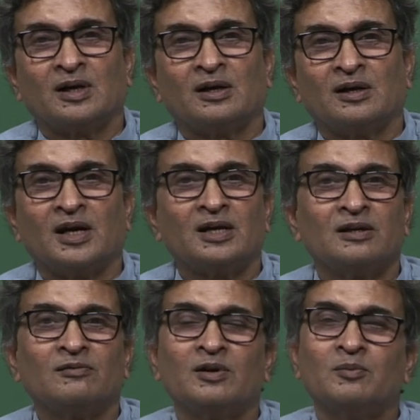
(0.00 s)
are
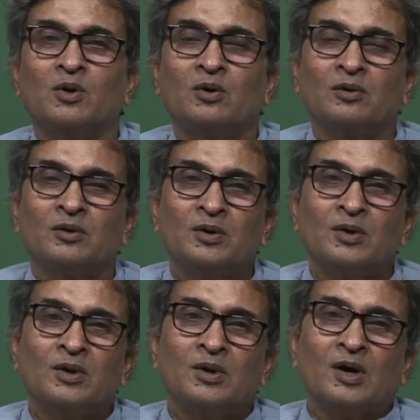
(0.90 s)
relatively more
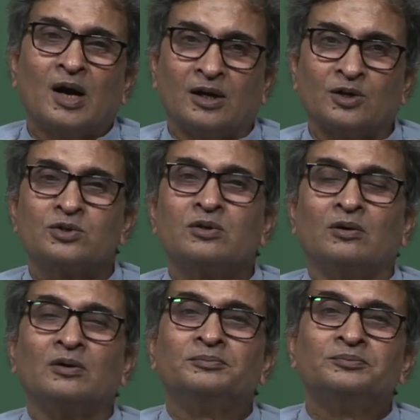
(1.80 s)
understood,